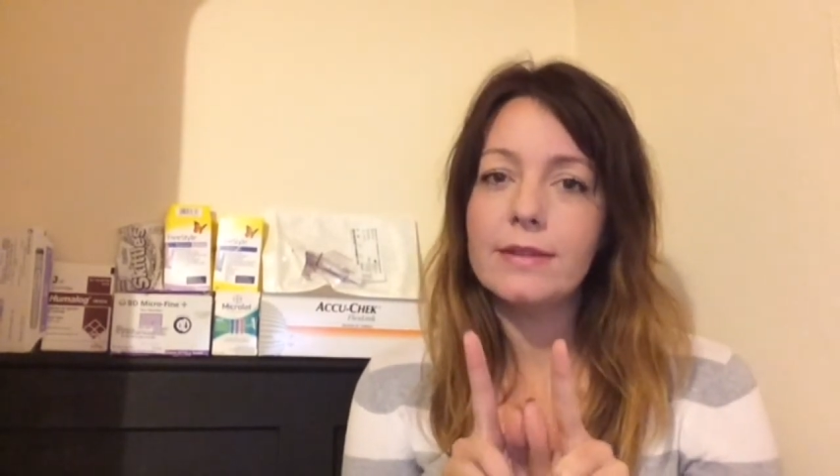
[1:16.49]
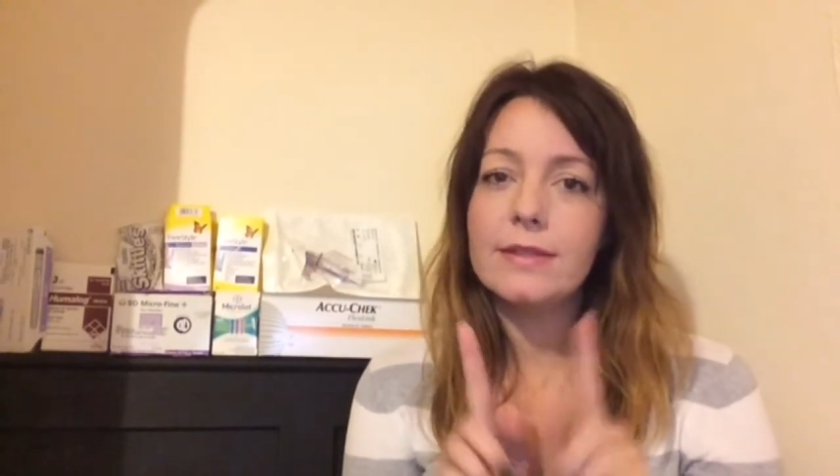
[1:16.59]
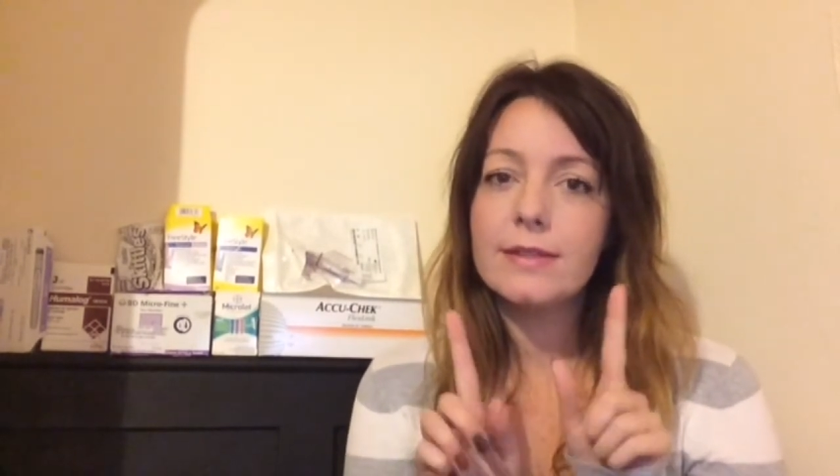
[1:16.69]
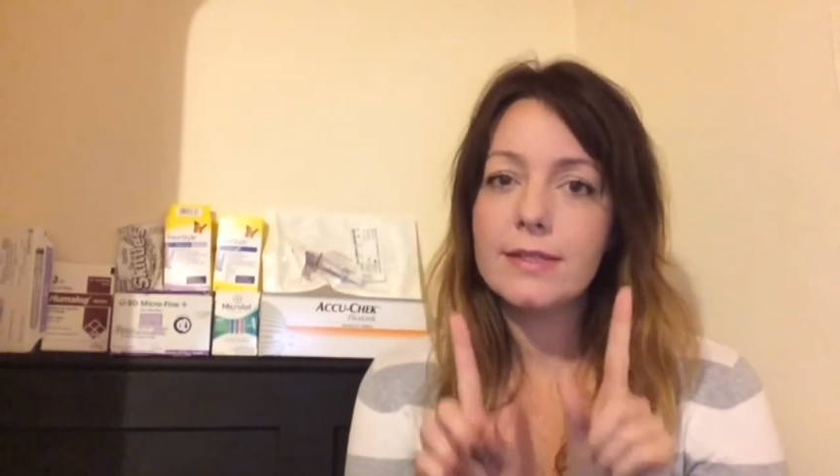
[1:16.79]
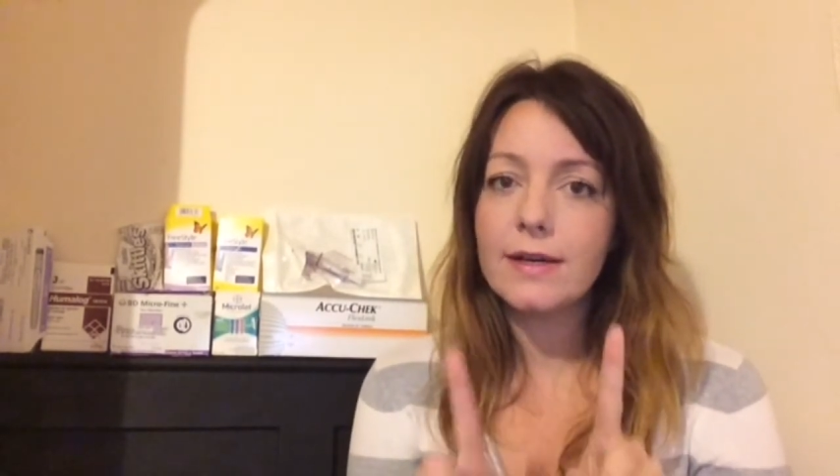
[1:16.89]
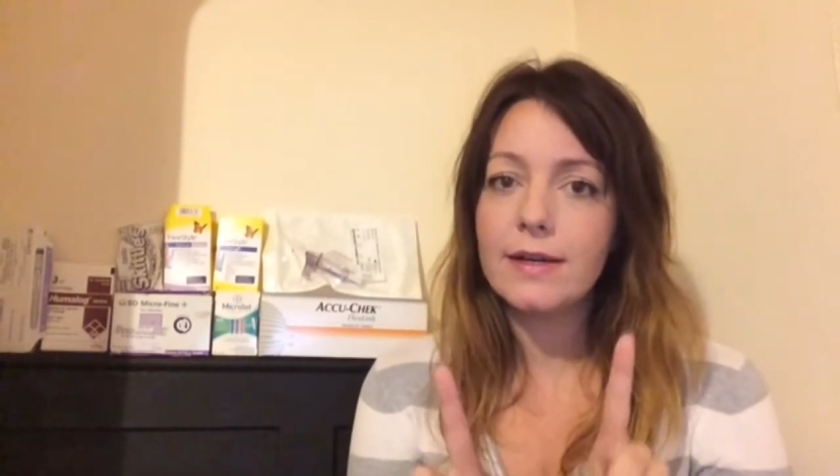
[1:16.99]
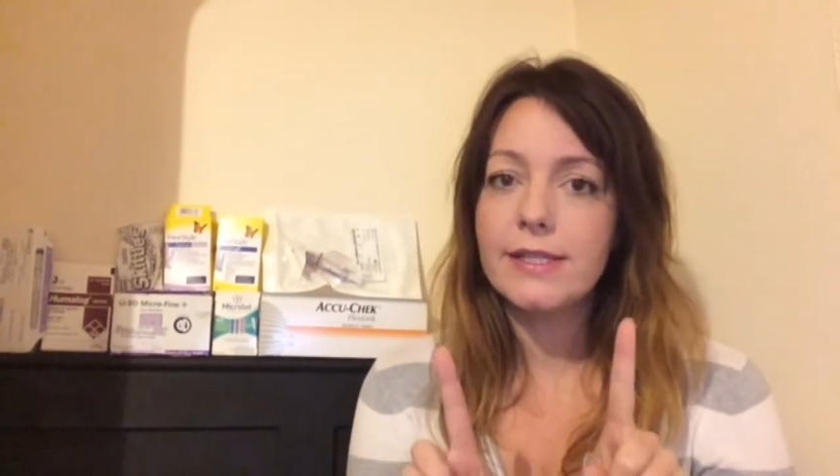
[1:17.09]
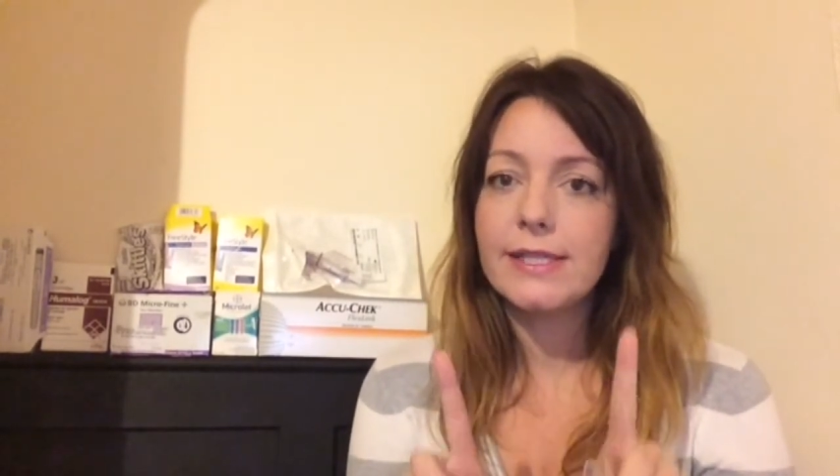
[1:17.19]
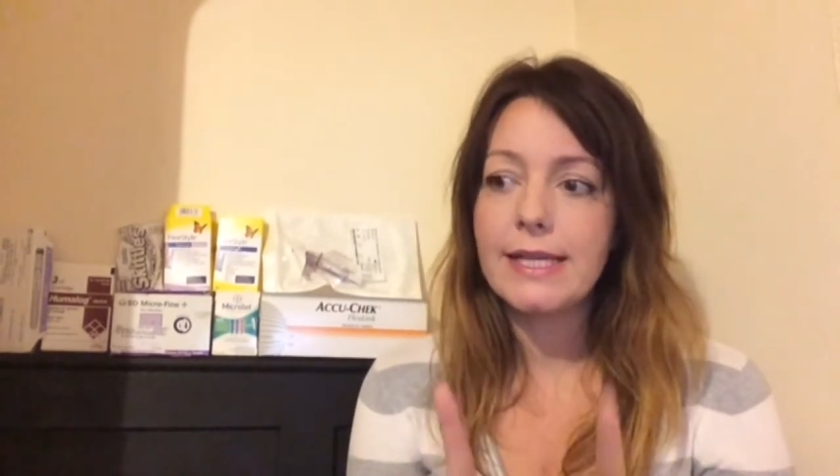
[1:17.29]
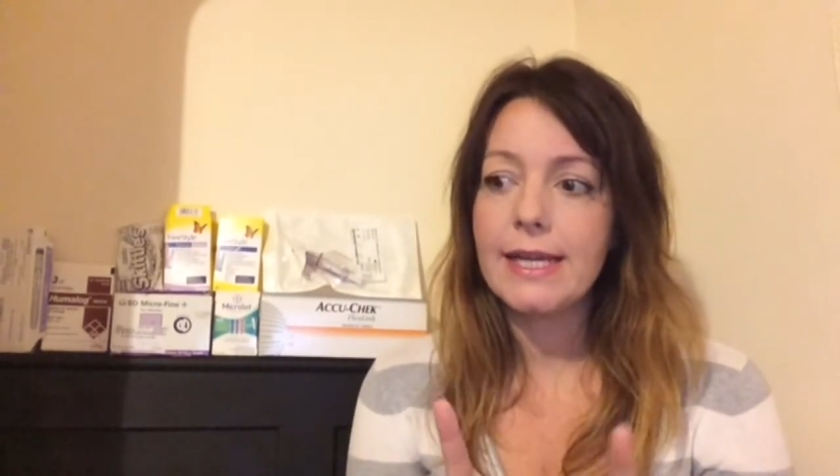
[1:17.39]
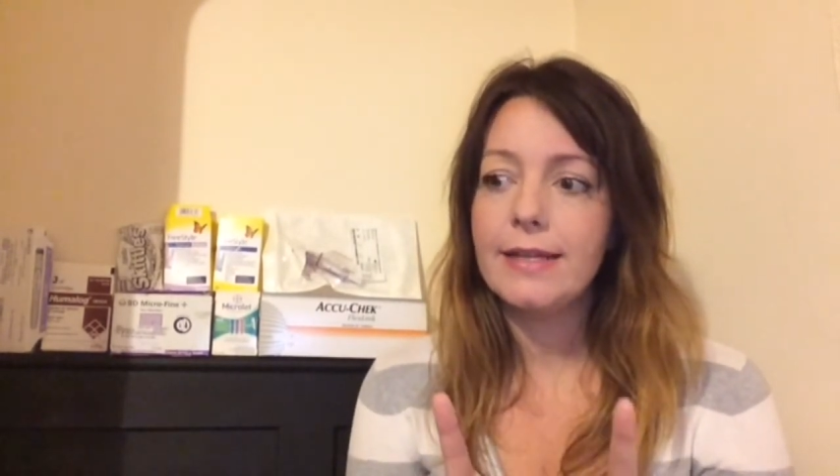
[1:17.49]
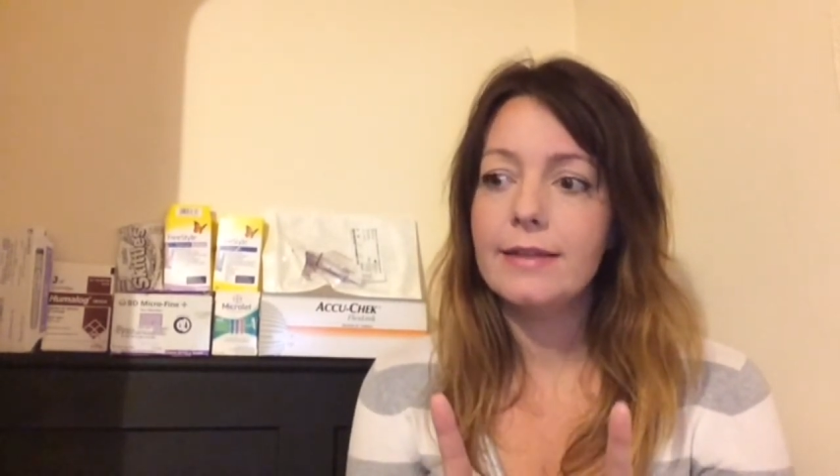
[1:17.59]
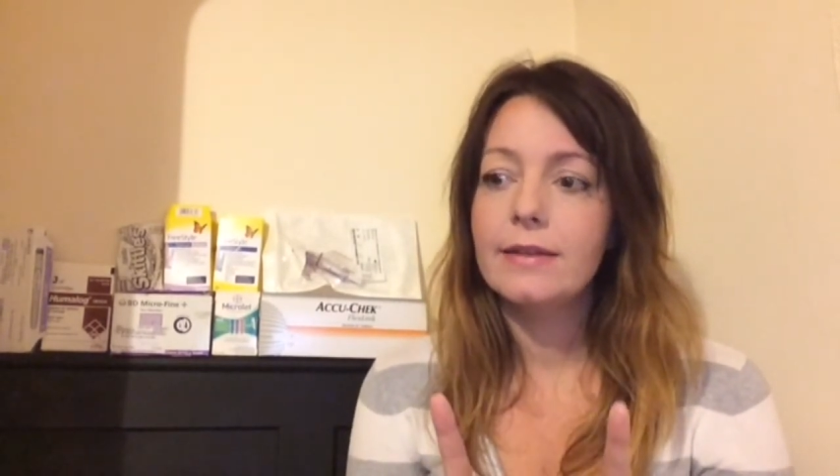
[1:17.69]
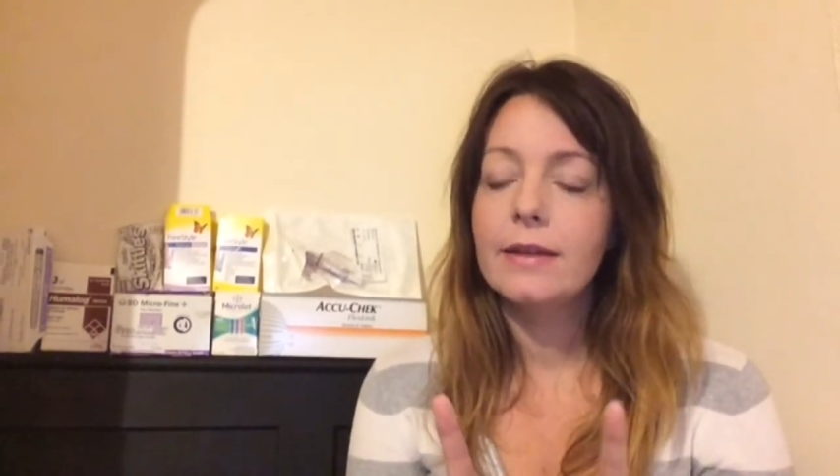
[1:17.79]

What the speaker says: the start date?